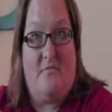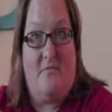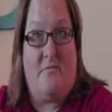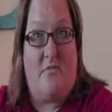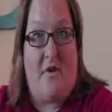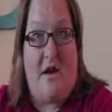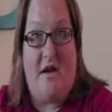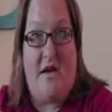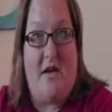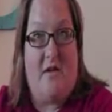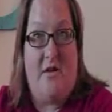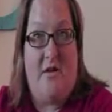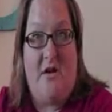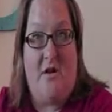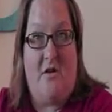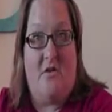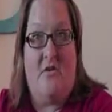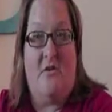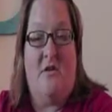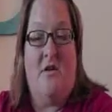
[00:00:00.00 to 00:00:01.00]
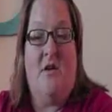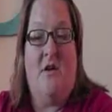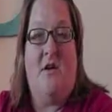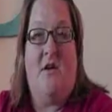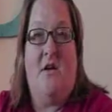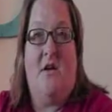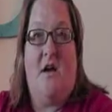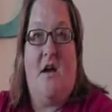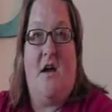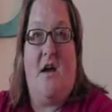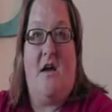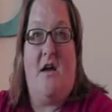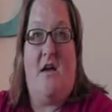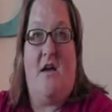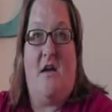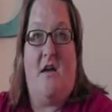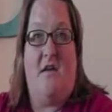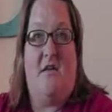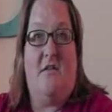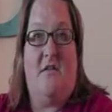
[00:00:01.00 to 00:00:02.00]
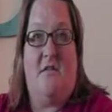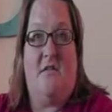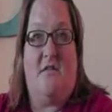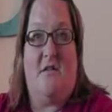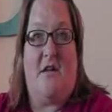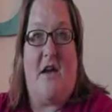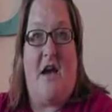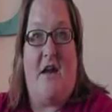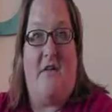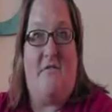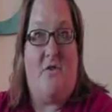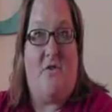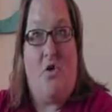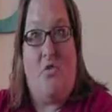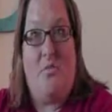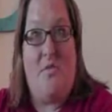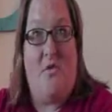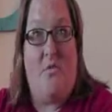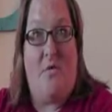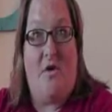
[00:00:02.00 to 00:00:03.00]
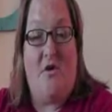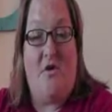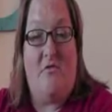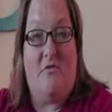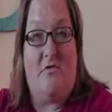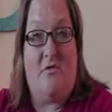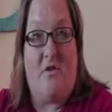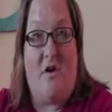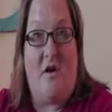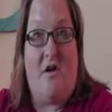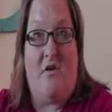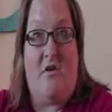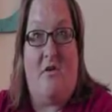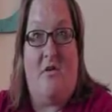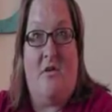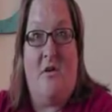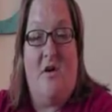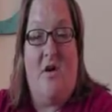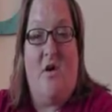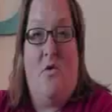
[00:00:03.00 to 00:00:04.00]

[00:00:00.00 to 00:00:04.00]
right down here, and kind of told me what you thought or